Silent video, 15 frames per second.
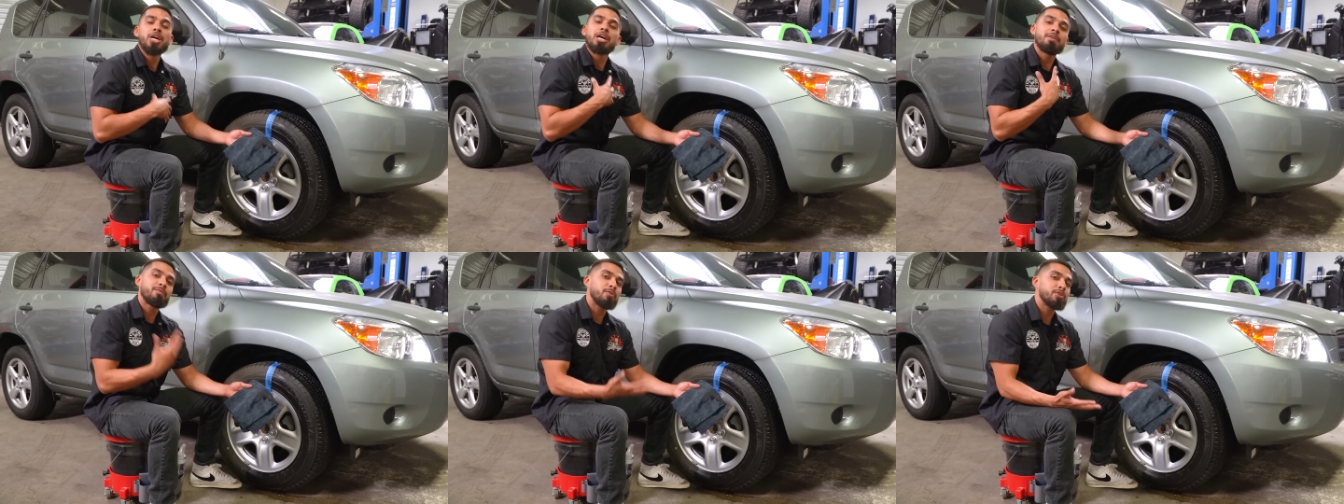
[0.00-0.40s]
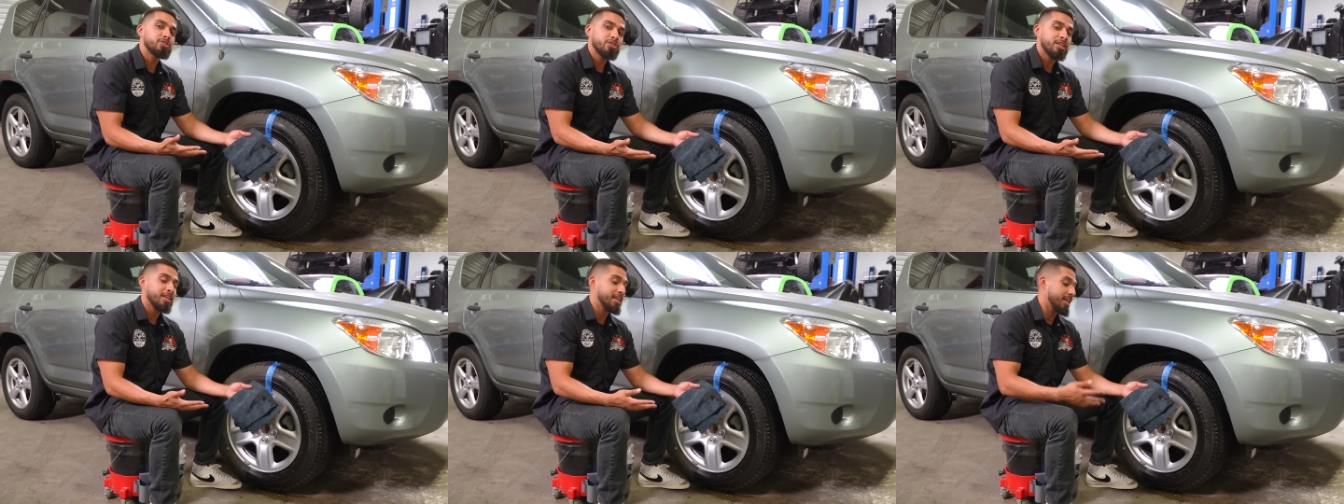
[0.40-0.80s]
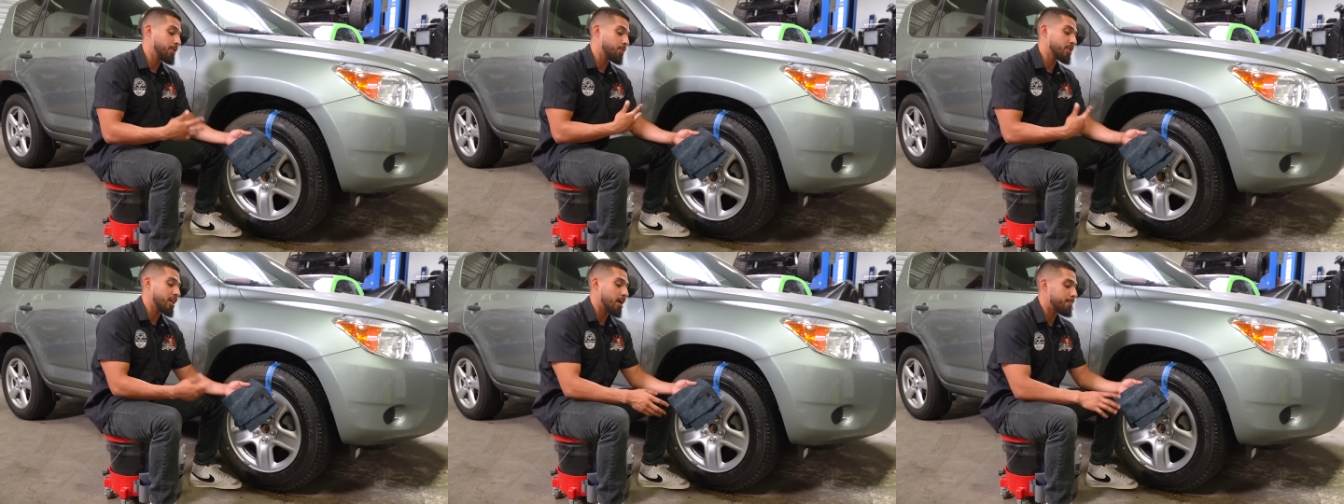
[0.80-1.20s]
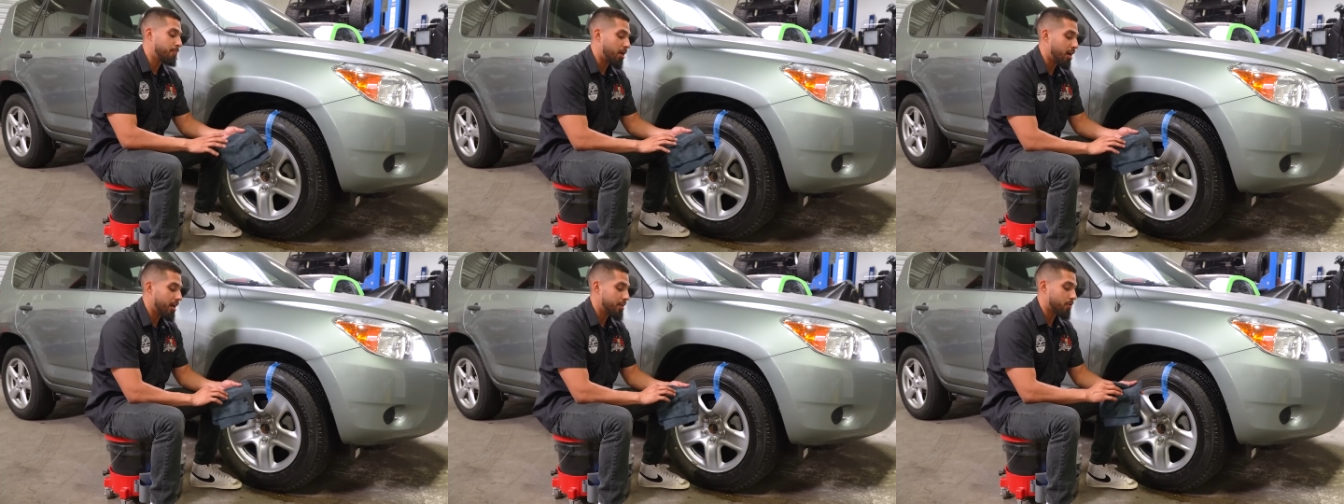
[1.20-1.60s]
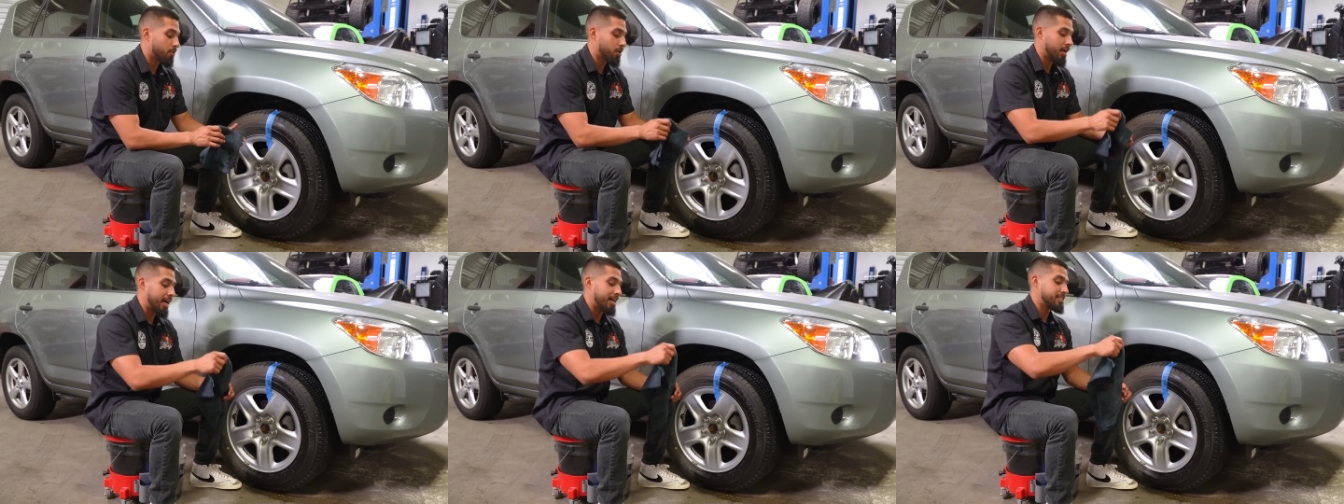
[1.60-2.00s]
unfortunately it will not bond
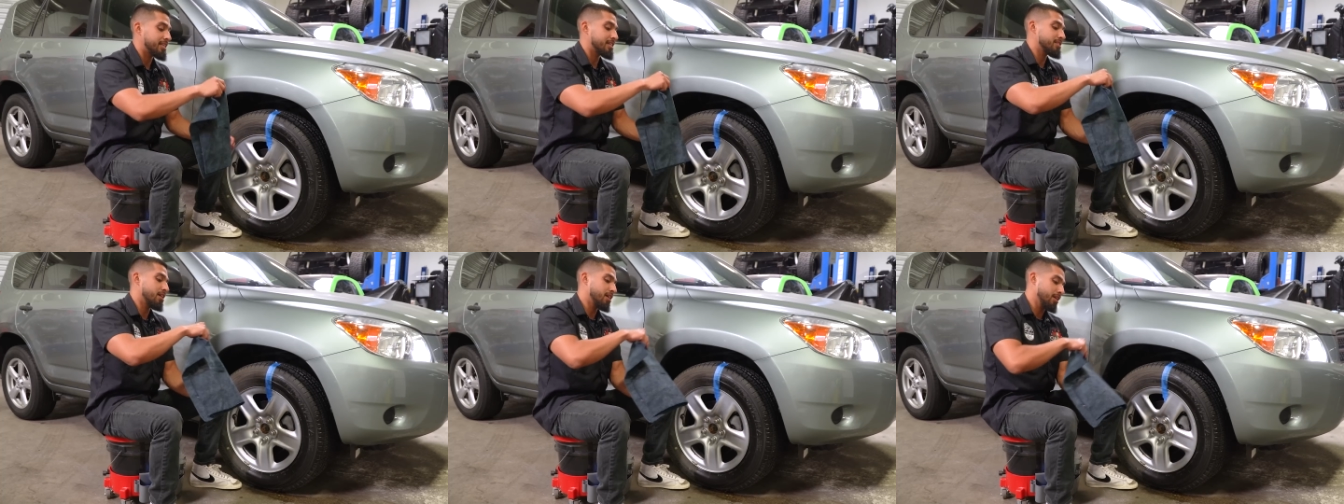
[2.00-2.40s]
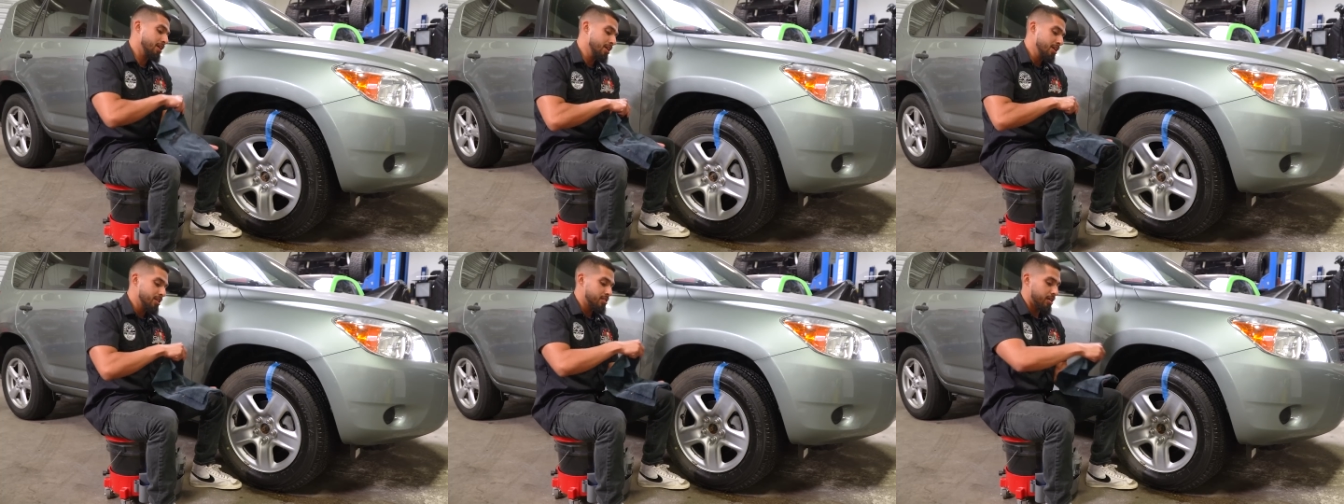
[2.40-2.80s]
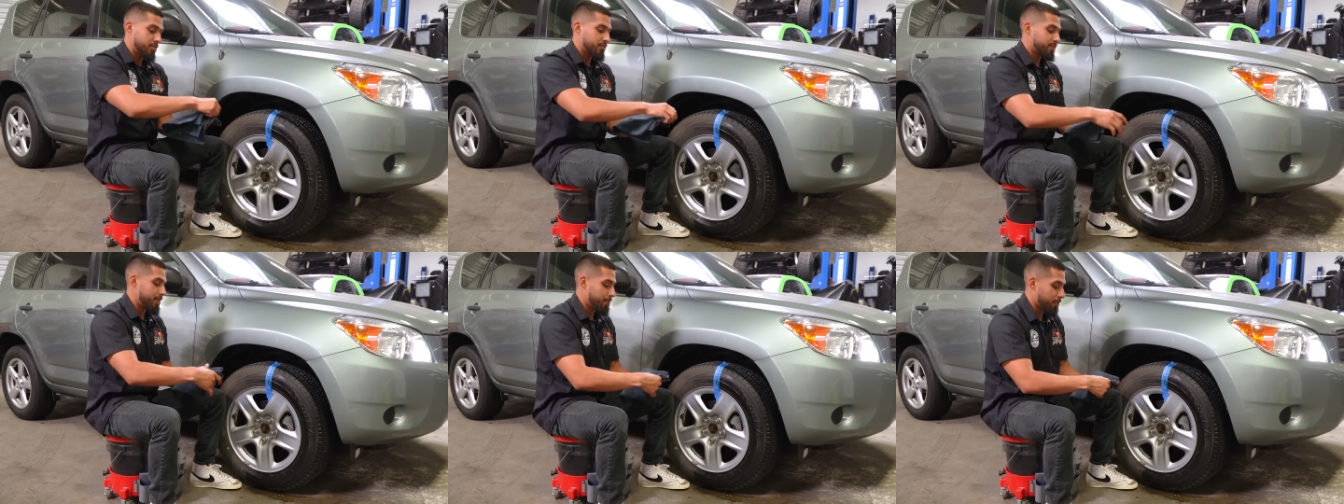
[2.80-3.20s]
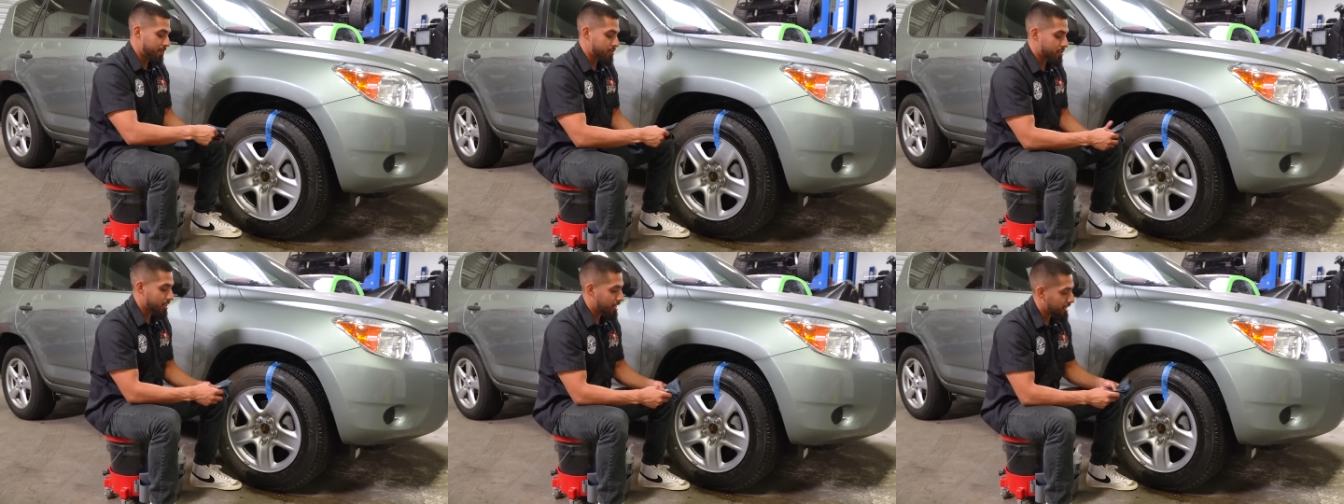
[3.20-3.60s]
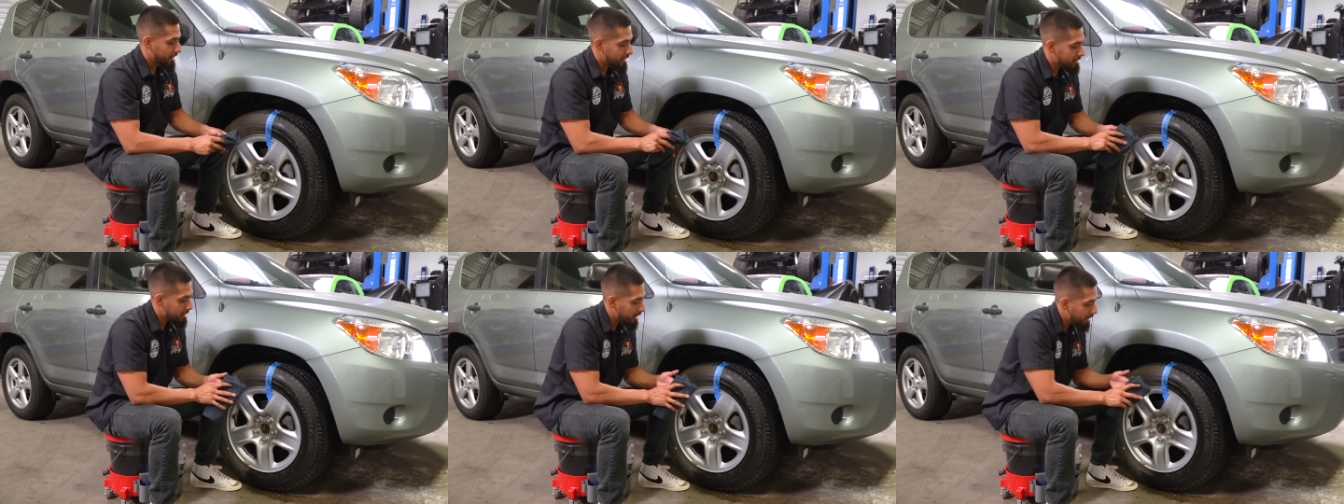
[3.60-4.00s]
or last as long. So I'll just flip over to the
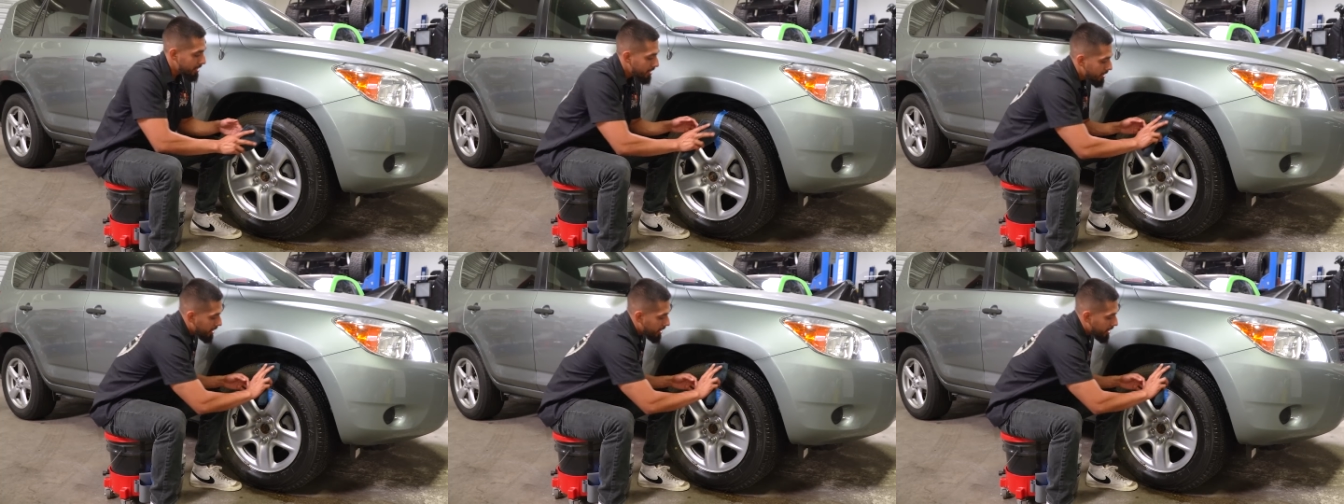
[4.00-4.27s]
clean side